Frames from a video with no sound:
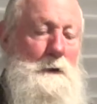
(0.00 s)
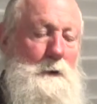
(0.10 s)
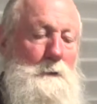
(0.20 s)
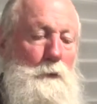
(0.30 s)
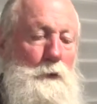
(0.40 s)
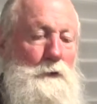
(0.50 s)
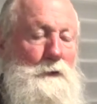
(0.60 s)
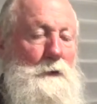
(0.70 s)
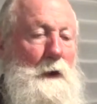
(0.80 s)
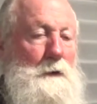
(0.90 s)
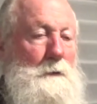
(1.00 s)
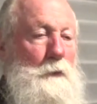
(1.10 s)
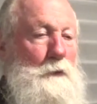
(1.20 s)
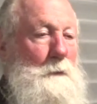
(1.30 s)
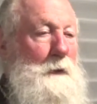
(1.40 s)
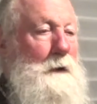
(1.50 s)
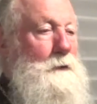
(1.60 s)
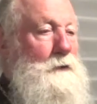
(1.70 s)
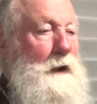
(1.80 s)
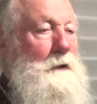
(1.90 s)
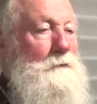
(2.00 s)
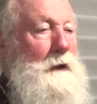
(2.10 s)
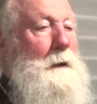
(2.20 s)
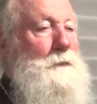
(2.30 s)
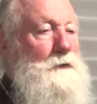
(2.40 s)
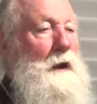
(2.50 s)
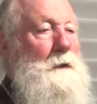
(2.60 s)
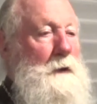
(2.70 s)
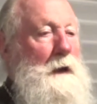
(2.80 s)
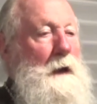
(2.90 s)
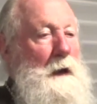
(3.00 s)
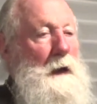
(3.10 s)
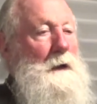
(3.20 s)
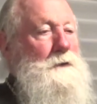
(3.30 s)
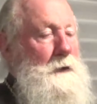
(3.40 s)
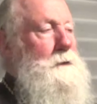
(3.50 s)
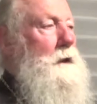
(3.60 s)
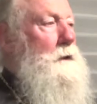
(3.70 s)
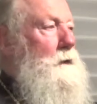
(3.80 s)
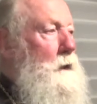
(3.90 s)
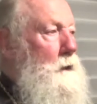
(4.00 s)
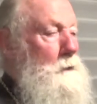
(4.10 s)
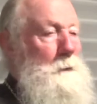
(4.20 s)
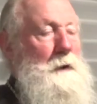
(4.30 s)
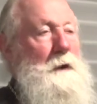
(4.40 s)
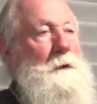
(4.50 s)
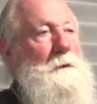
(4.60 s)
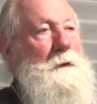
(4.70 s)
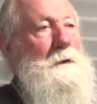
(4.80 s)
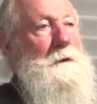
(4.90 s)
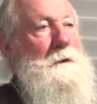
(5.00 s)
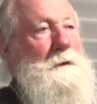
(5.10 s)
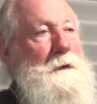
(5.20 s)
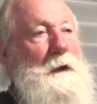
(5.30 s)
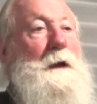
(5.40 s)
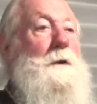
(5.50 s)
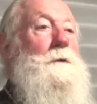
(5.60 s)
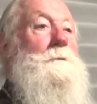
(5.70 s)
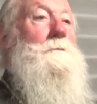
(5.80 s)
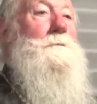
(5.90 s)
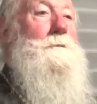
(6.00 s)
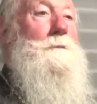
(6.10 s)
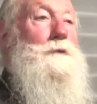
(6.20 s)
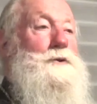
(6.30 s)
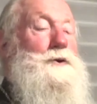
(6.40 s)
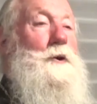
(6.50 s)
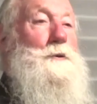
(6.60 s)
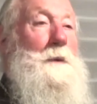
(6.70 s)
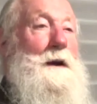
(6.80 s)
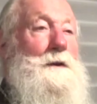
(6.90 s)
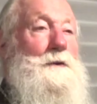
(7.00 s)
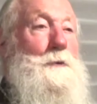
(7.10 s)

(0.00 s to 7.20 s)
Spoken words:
into the woods, and he walked about, and he was getting really upset, and suddenly the elder appeared. And he was shocked by this. He